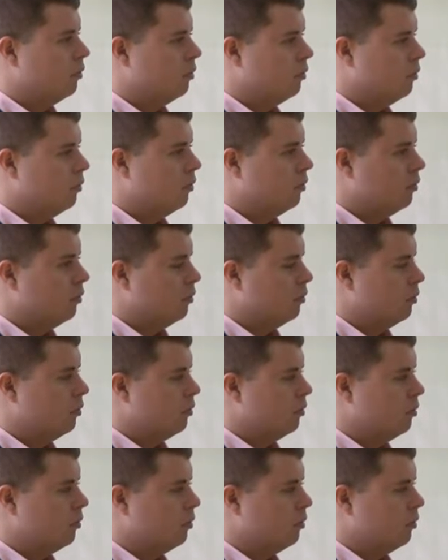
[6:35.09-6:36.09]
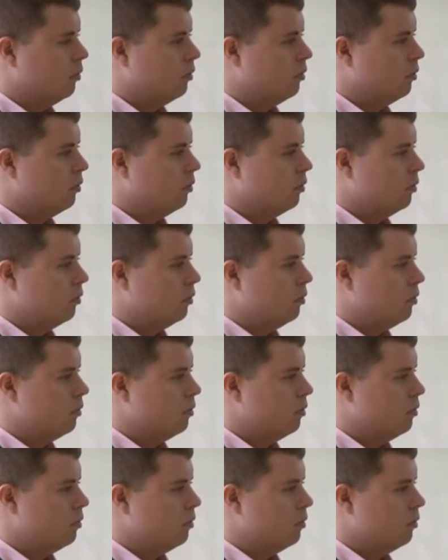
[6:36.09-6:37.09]

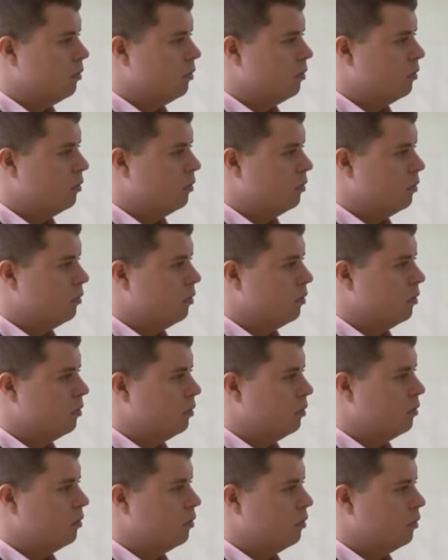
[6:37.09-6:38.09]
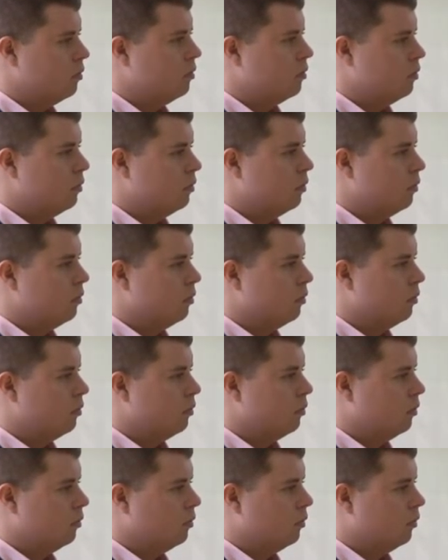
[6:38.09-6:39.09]

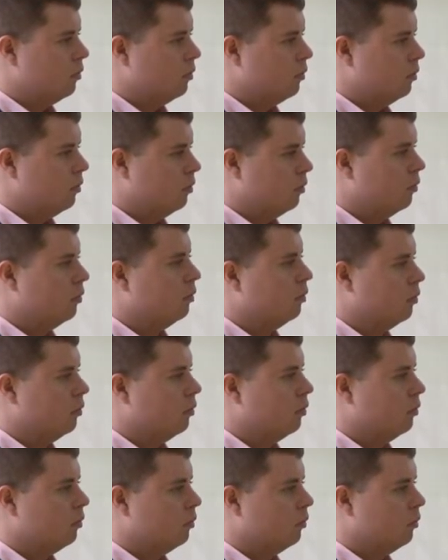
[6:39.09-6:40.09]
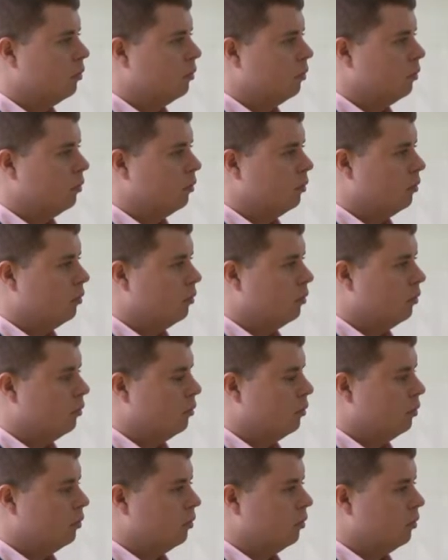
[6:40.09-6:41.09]

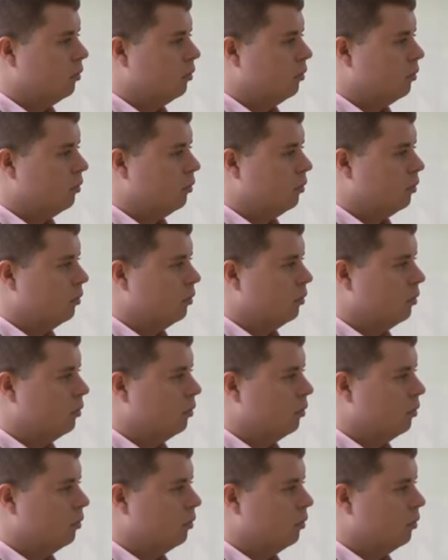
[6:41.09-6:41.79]
(silent)